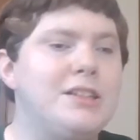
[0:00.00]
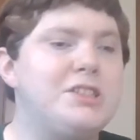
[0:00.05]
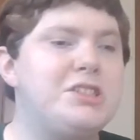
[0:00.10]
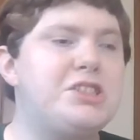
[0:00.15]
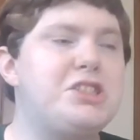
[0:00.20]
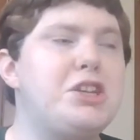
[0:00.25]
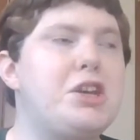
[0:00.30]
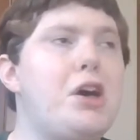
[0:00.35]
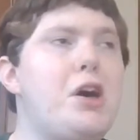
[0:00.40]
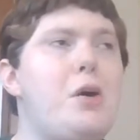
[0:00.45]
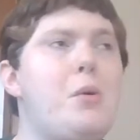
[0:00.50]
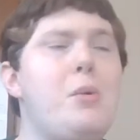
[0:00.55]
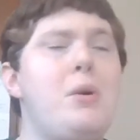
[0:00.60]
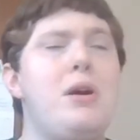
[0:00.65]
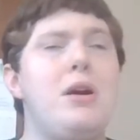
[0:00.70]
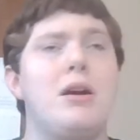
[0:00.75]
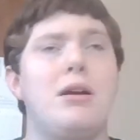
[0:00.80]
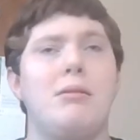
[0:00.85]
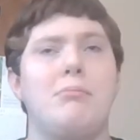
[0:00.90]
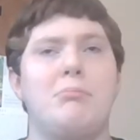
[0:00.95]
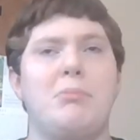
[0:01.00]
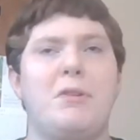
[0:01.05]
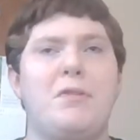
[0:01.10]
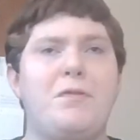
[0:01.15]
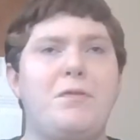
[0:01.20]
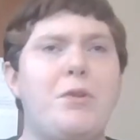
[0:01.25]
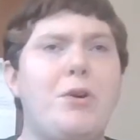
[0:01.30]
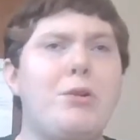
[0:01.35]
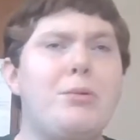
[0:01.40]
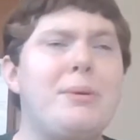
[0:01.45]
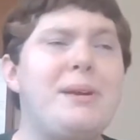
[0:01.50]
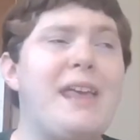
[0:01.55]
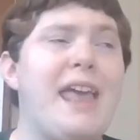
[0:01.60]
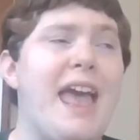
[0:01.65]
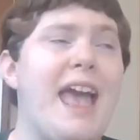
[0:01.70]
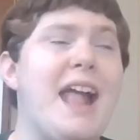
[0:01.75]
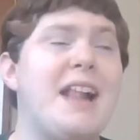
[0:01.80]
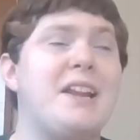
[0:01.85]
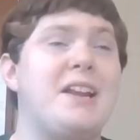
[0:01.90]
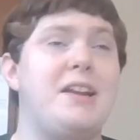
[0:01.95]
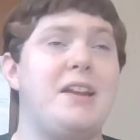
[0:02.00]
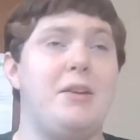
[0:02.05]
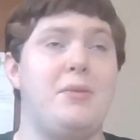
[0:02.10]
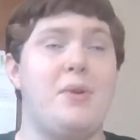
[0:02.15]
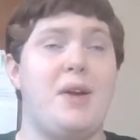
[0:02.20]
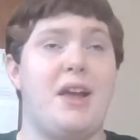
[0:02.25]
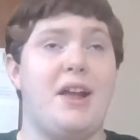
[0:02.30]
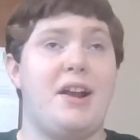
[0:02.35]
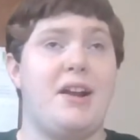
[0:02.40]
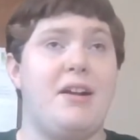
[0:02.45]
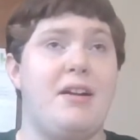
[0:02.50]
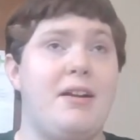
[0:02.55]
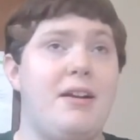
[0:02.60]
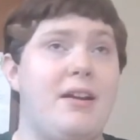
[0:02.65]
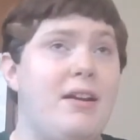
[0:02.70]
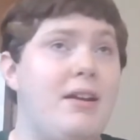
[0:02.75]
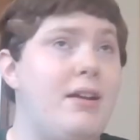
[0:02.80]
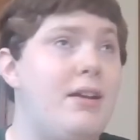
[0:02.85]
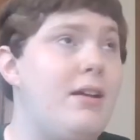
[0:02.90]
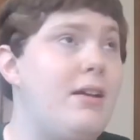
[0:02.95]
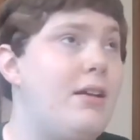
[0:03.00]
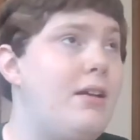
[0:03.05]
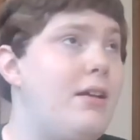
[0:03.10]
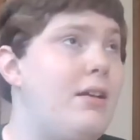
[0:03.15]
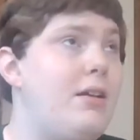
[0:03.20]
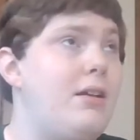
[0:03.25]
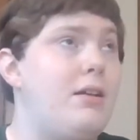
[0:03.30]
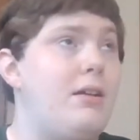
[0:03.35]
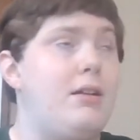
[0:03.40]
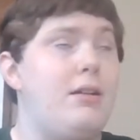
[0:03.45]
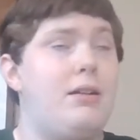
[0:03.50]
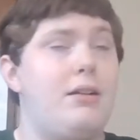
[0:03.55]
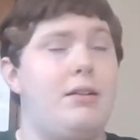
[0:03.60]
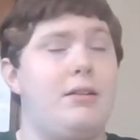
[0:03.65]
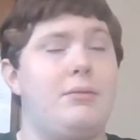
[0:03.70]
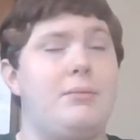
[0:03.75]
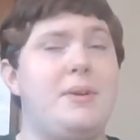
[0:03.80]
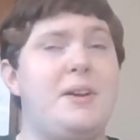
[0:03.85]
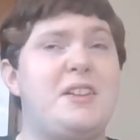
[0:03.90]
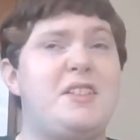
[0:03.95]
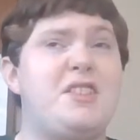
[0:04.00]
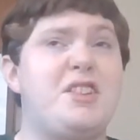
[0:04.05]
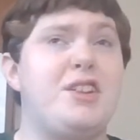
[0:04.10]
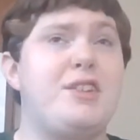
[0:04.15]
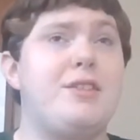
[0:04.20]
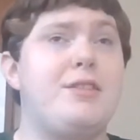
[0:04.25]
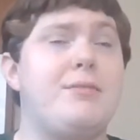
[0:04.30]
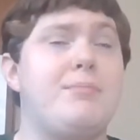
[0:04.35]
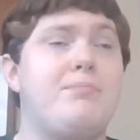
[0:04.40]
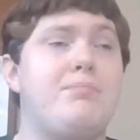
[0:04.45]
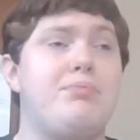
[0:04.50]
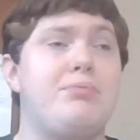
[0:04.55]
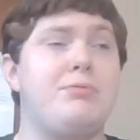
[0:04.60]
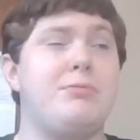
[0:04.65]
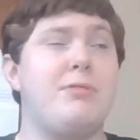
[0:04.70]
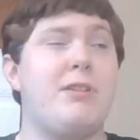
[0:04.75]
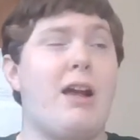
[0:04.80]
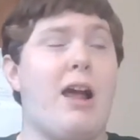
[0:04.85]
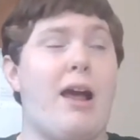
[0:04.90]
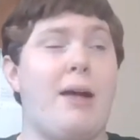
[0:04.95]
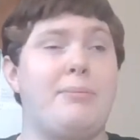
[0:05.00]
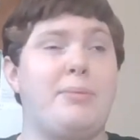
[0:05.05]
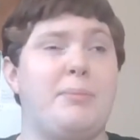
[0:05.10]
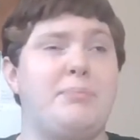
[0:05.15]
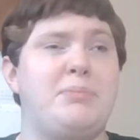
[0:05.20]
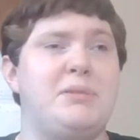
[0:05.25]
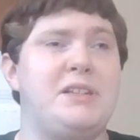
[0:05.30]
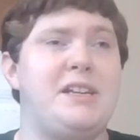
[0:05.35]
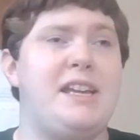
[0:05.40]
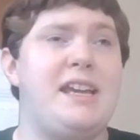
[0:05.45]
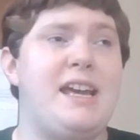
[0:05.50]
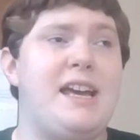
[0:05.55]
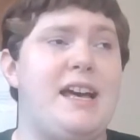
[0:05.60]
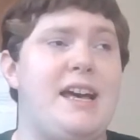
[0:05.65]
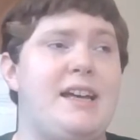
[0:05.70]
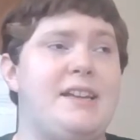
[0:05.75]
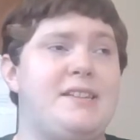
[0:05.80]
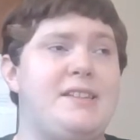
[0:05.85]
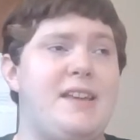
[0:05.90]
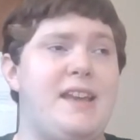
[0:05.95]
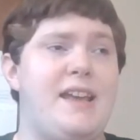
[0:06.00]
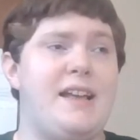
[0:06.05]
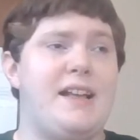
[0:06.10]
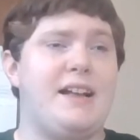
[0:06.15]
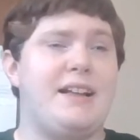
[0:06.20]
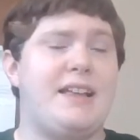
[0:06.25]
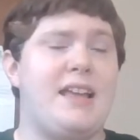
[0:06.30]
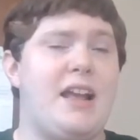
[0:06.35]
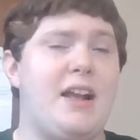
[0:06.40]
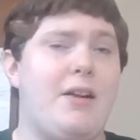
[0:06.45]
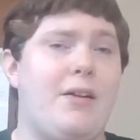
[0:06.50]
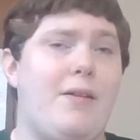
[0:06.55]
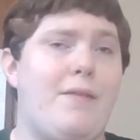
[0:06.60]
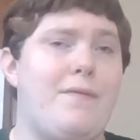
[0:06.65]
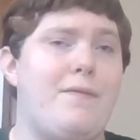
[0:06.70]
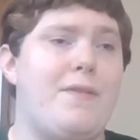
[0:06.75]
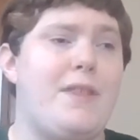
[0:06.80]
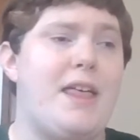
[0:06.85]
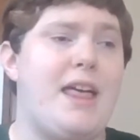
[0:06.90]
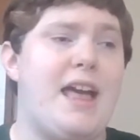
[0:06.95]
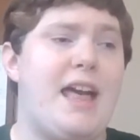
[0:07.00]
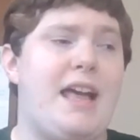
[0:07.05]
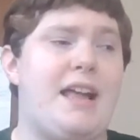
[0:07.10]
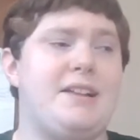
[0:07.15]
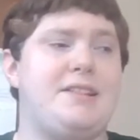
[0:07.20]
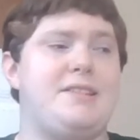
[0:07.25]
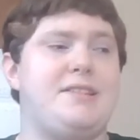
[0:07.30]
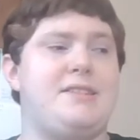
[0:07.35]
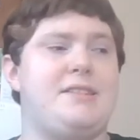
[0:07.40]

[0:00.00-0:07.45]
So, before we head anywhere, we should probably take care of that.